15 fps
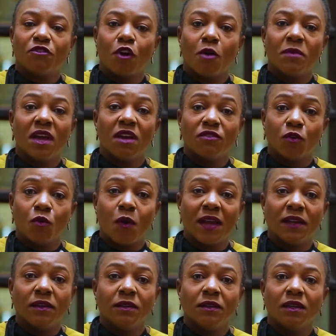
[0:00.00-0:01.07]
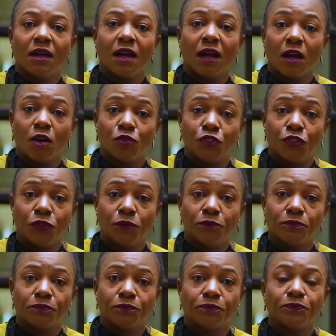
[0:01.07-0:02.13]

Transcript: from everyone around you.